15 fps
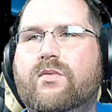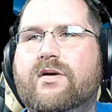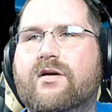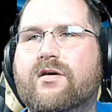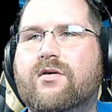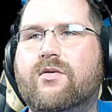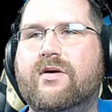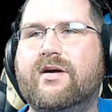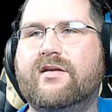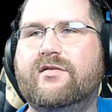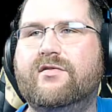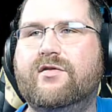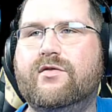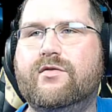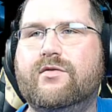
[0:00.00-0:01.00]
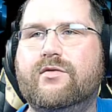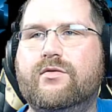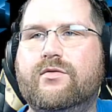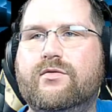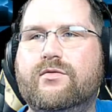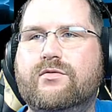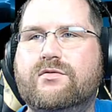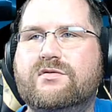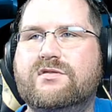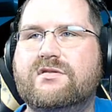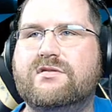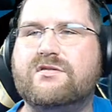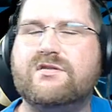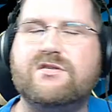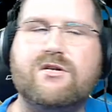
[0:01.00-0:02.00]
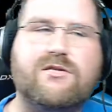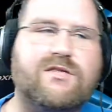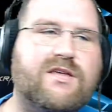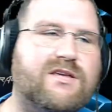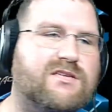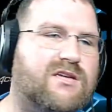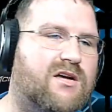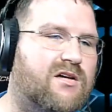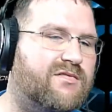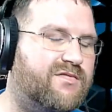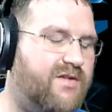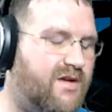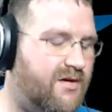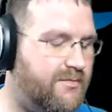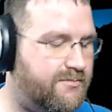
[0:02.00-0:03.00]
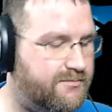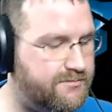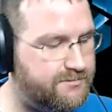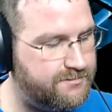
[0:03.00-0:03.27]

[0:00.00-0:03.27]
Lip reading: we are going to start things off something